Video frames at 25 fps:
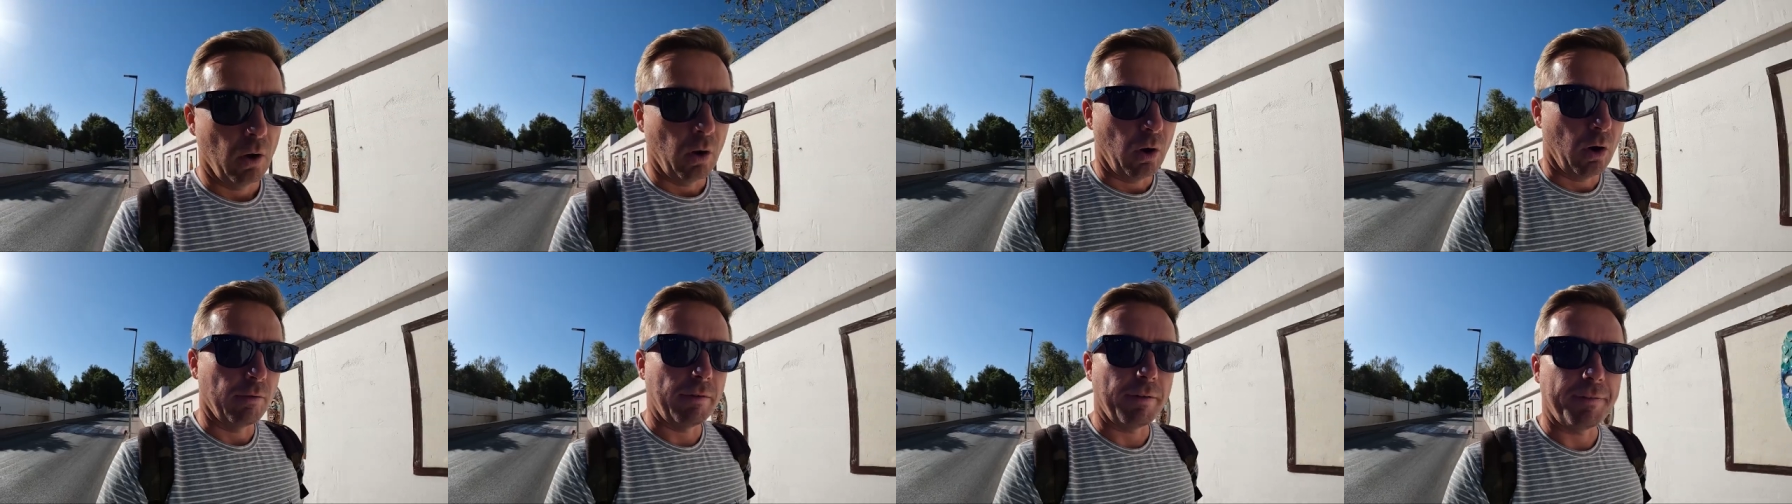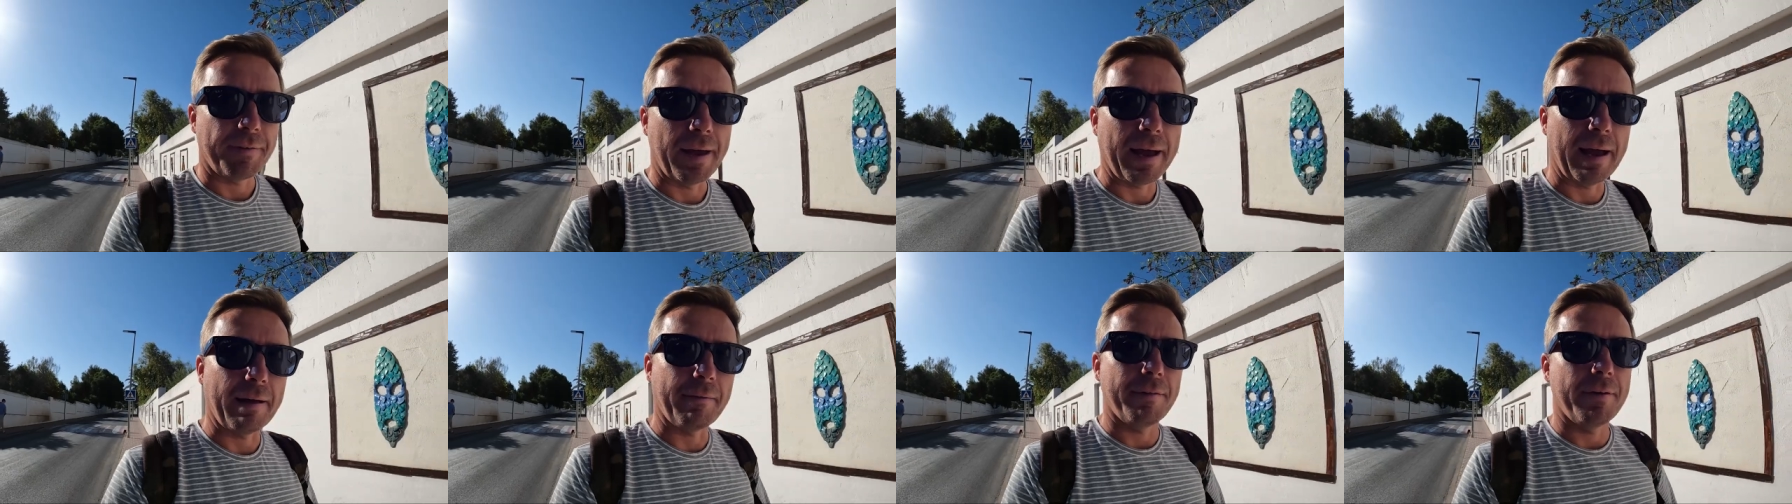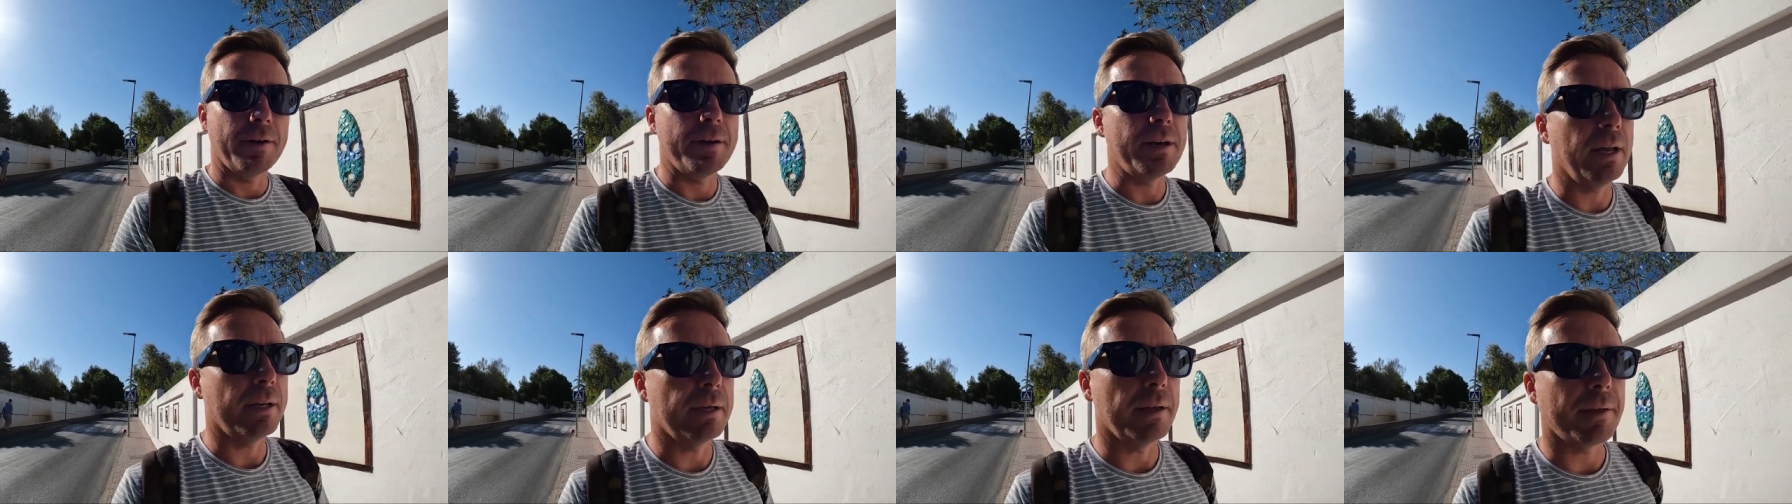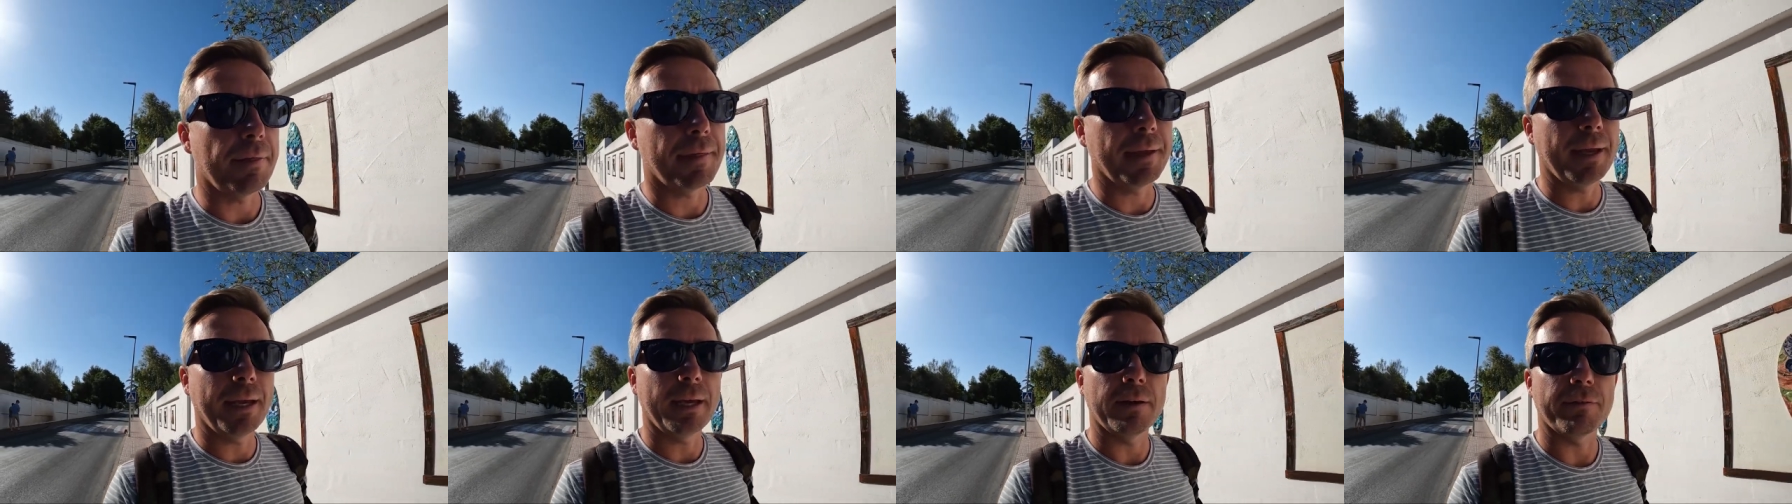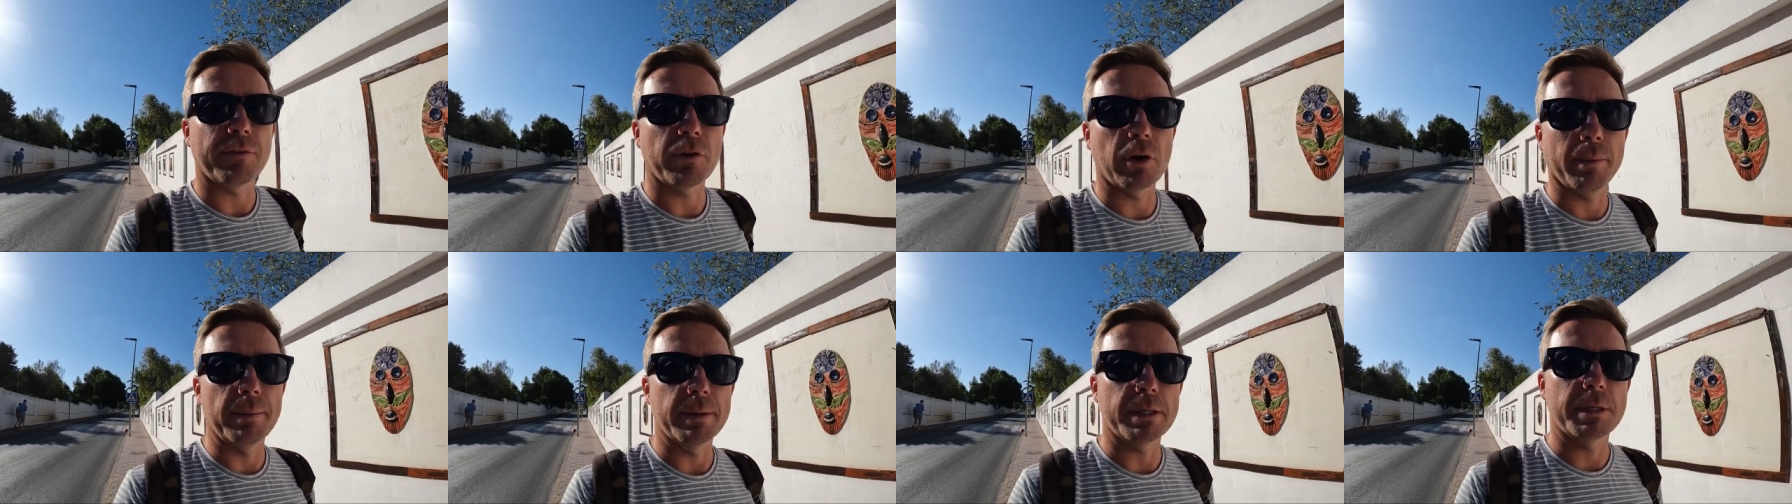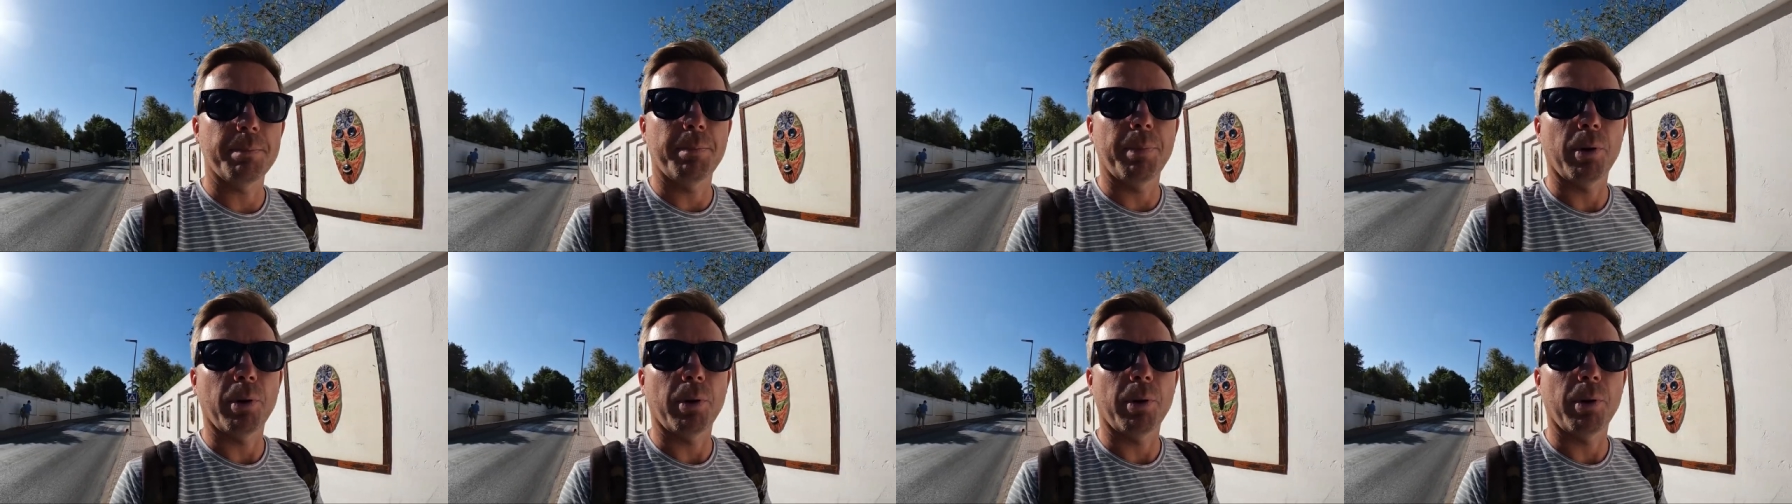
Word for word: or if you haven't and you're thinking of coming to